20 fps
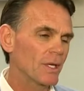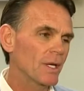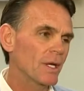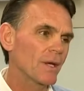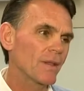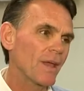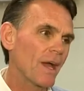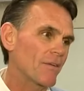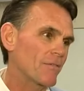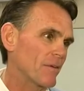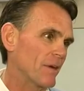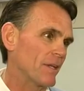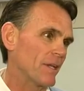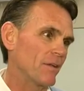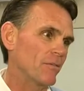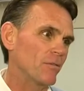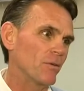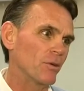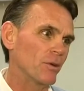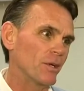I find
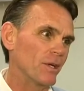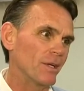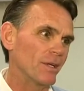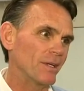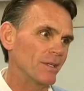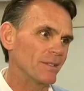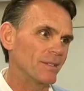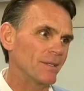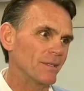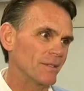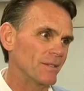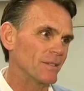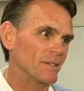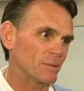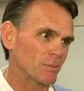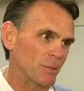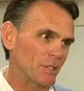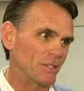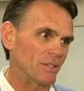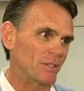that very
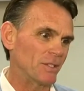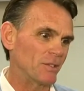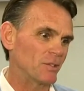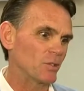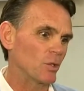displeasing.